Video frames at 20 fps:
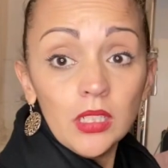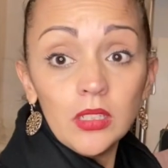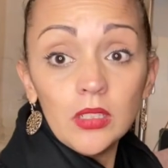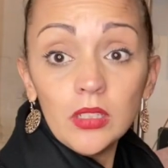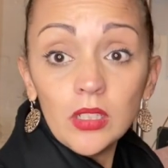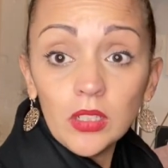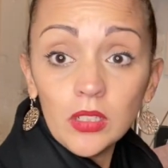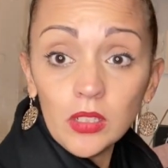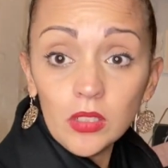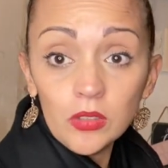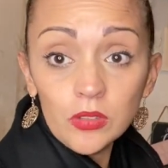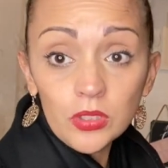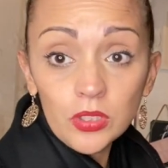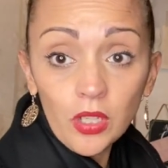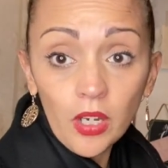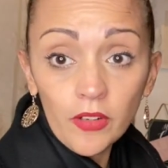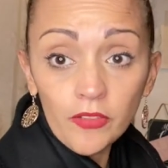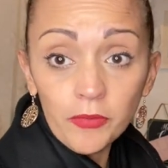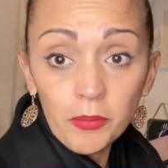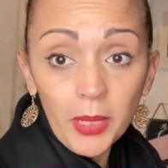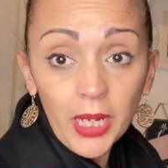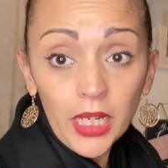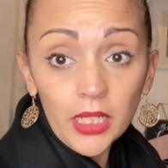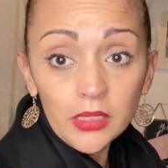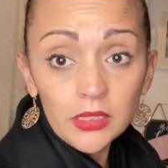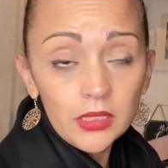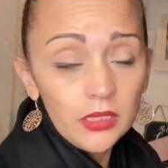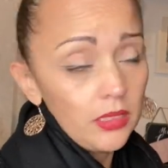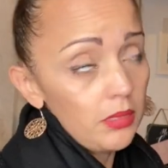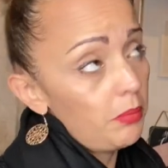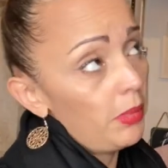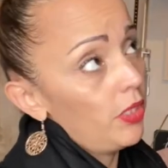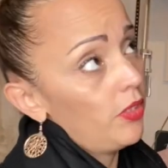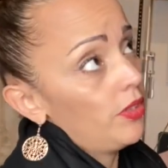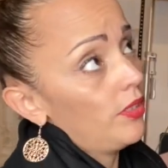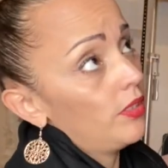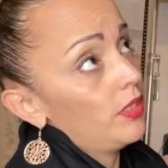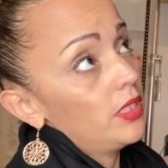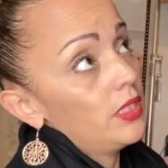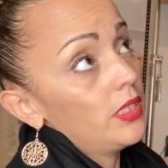the Glow Soft Box. It's about
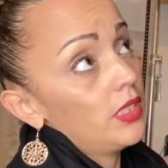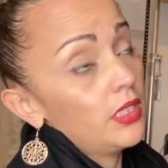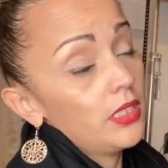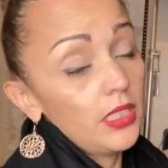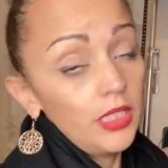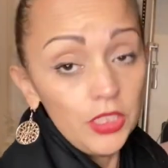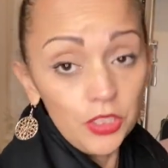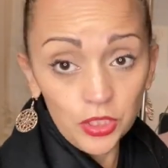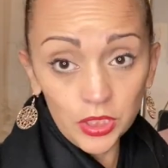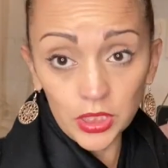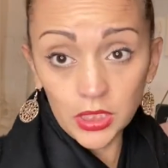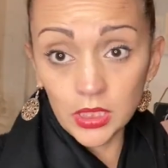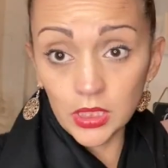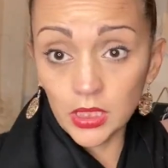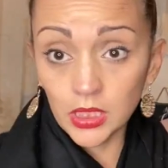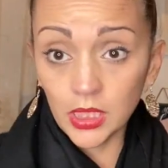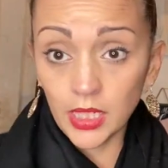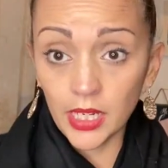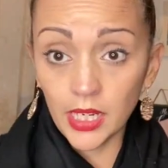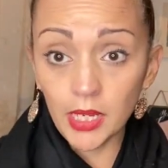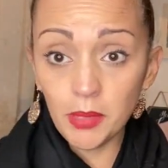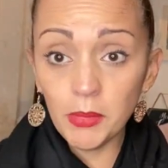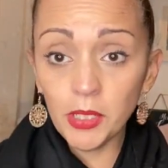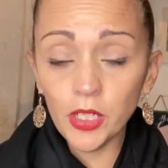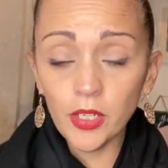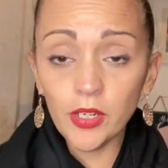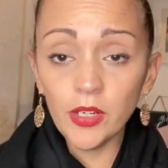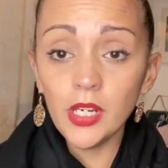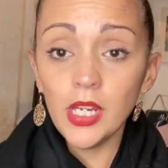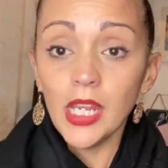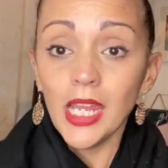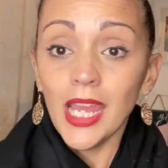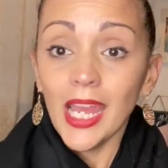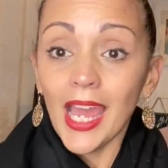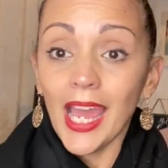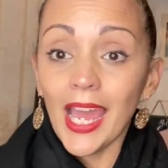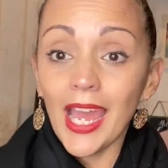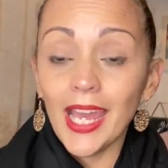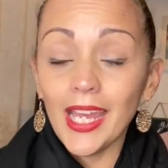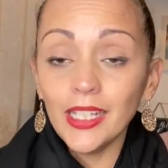36 inches in diameter.
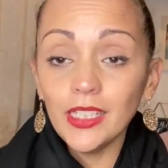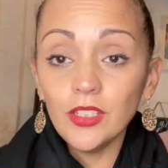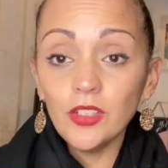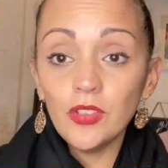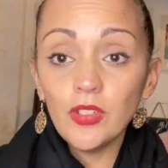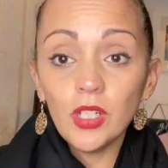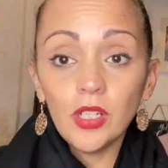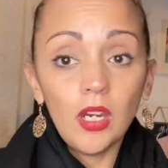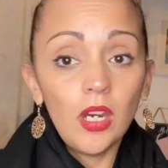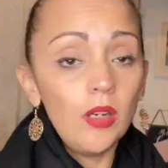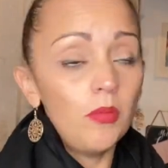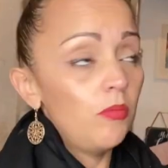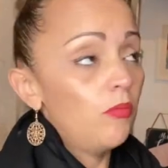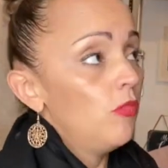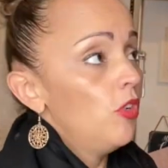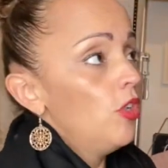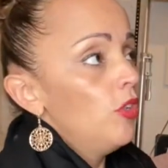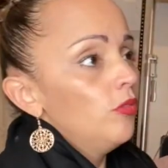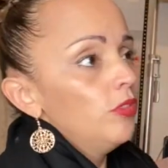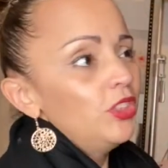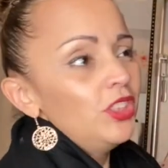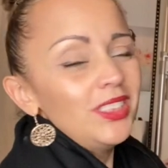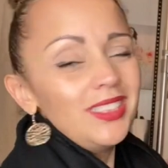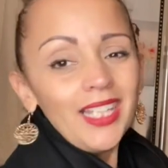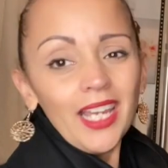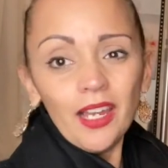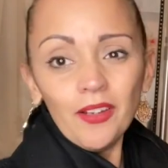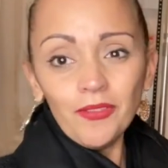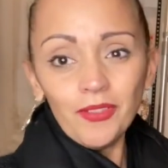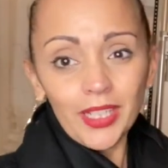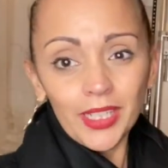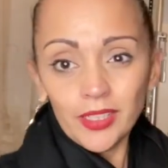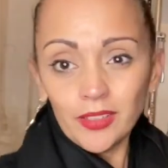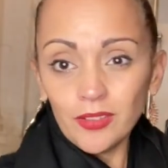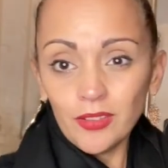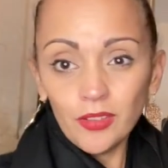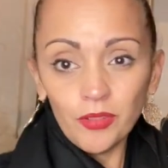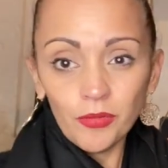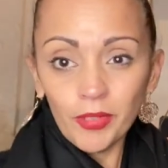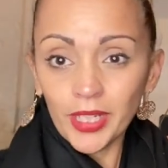And um, we just have
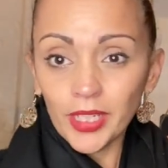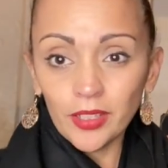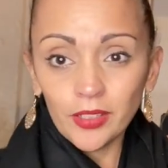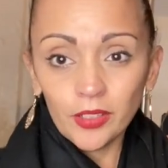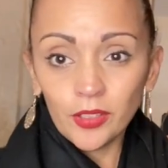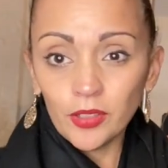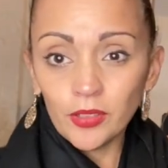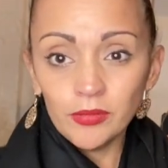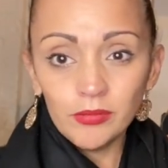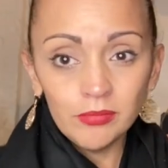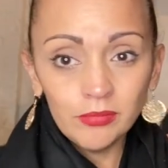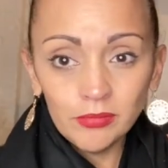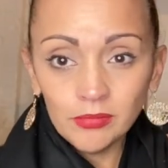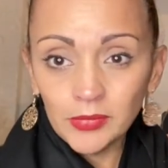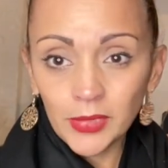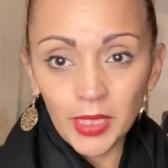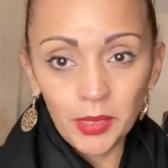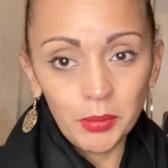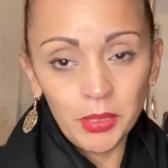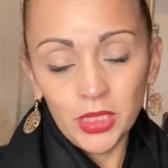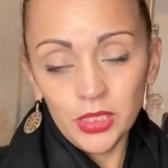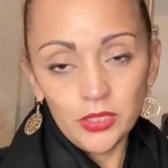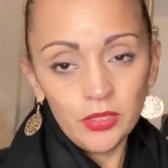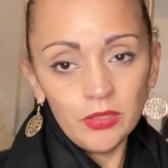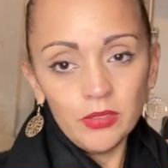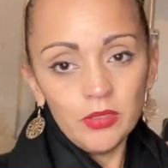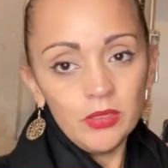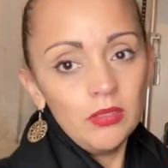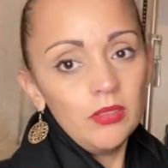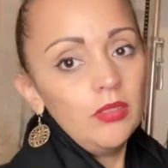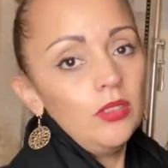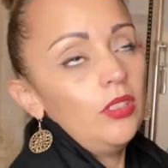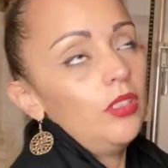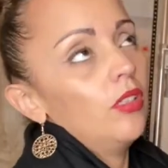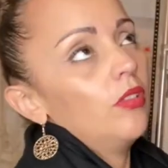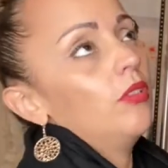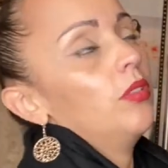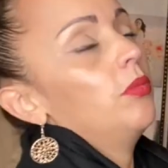like the regular, I mean, it's, you know,